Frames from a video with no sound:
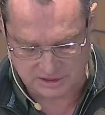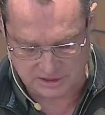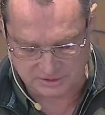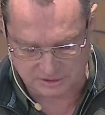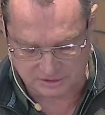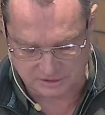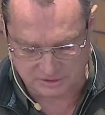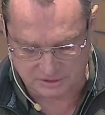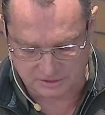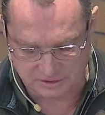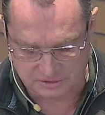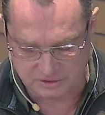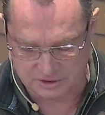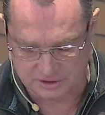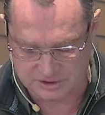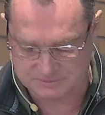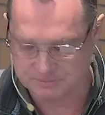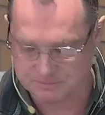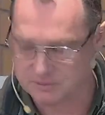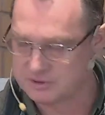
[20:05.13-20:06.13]
So that
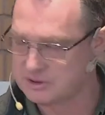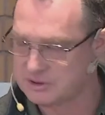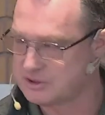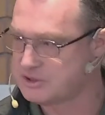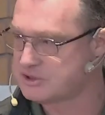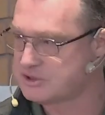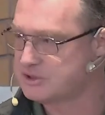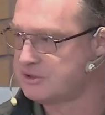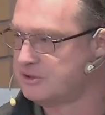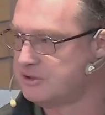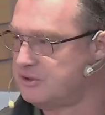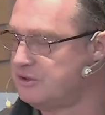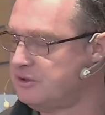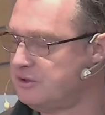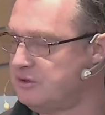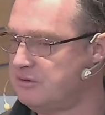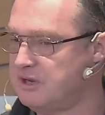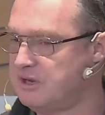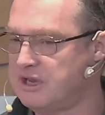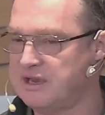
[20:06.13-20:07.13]
the gospel
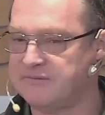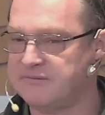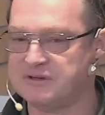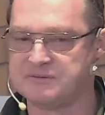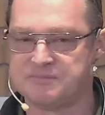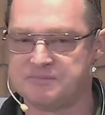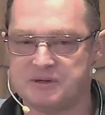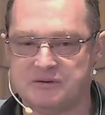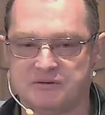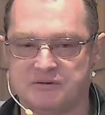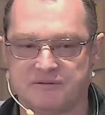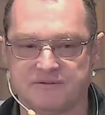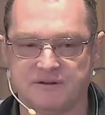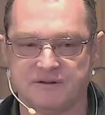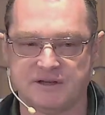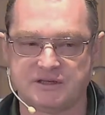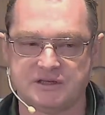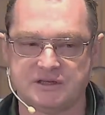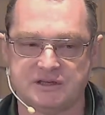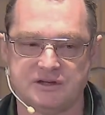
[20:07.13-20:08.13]
concern that you have is
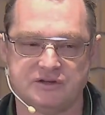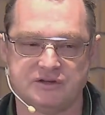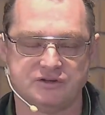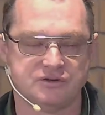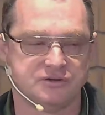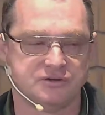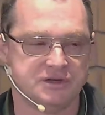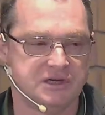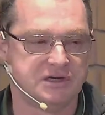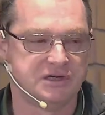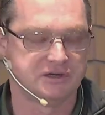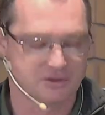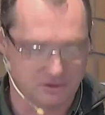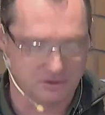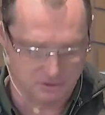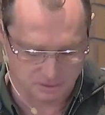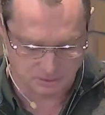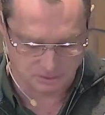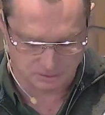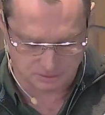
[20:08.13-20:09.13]
being reflected at your
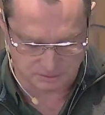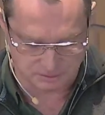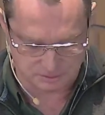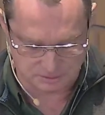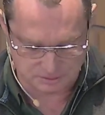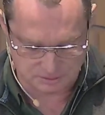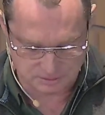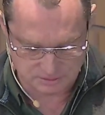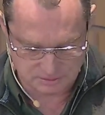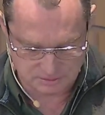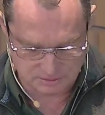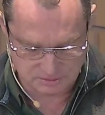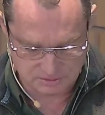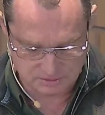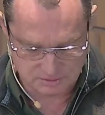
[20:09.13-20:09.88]
inner core.